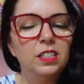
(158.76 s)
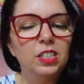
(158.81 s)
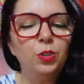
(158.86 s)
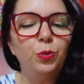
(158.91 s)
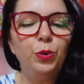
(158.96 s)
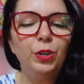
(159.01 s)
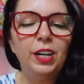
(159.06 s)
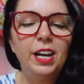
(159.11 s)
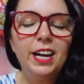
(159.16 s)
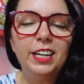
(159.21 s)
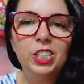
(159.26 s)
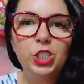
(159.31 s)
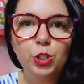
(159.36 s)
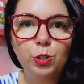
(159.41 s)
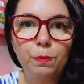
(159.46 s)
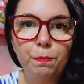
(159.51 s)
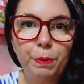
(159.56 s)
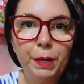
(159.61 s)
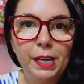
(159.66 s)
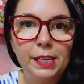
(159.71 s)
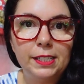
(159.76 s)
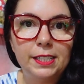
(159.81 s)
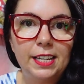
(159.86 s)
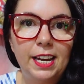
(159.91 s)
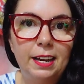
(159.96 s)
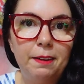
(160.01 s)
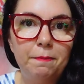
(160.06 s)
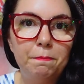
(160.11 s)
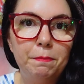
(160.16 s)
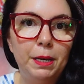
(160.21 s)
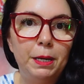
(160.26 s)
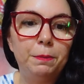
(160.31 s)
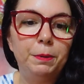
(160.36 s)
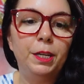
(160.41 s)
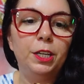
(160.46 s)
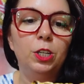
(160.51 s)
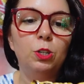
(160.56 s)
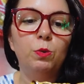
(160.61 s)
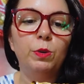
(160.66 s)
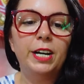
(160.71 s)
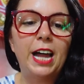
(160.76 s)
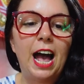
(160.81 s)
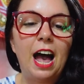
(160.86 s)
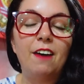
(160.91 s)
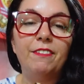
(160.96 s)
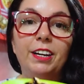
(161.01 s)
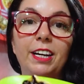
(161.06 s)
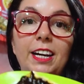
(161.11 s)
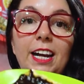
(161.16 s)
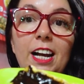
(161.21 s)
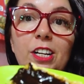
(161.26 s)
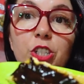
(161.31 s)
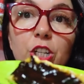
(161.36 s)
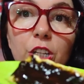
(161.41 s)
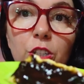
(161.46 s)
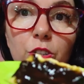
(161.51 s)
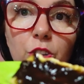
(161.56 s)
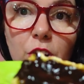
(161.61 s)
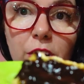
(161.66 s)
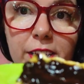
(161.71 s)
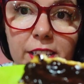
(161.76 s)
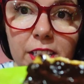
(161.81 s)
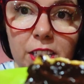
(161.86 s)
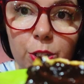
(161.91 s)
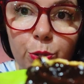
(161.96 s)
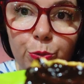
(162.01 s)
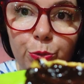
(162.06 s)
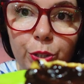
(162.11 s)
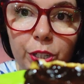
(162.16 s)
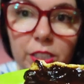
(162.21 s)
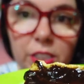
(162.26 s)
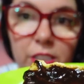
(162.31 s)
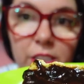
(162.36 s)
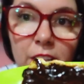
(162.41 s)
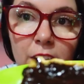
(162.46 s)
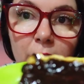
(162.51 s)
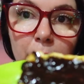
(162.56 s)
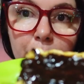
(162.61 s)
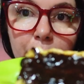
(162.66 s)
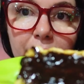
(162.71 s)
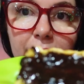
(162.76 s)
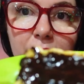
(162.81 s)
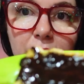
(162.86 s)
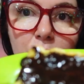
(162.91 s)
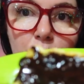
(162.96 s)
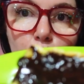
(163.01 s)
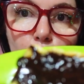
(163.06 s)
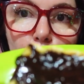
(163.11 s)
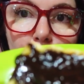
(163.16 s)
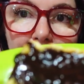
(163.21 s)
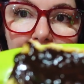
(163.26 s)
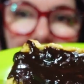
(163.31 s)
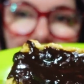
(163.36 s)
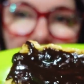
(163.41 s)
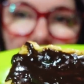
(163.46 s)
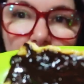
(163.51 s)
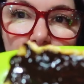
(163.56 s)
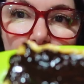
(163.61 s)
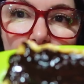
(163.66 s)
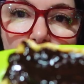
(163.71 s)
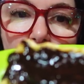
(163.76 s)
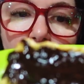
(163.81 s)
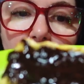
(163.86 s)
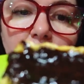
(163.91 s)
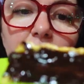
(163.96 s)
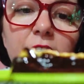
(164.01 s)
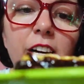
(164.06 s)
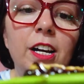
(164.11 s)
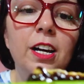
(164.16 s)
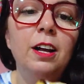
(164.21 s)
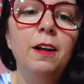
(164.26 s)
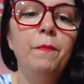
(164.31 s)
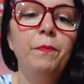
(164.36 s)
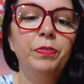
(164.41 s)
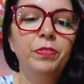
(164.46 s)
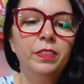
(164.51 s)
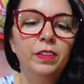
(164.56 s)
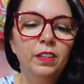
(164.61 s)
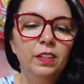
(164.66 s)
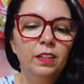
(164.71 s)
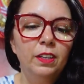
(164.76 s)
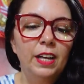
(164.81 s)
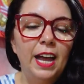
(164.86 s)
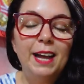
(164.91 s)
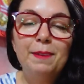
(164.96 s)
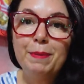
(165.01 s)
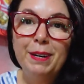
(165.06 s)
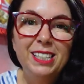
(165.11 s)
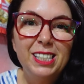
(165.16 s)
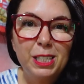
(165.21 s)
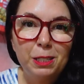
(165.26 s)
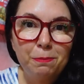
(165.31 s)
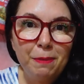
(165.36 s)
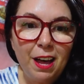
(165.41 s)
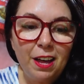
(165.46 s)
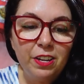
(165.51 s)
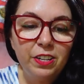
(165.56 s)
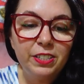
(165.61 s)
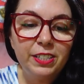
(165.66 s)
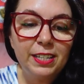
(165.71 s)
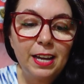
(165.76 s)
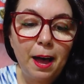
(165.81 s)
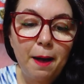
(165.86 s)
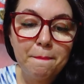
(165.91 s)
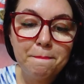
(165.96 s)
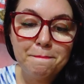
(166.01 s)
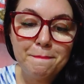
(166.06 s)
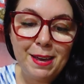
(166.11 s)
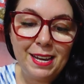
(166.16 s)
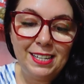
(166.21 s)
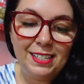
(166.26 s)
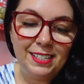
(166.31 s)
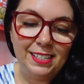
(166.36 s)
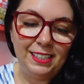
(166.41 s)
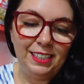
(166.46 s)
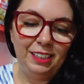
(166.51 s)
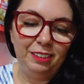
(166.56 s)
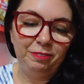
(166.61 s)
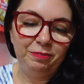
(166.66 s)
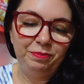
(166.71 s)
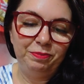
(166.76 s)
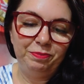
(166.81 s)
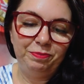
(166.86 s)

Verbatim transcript: a different kind of shrimp paste that maybe you would have, and it actually looks different because it's quite dark, but it smells amazing.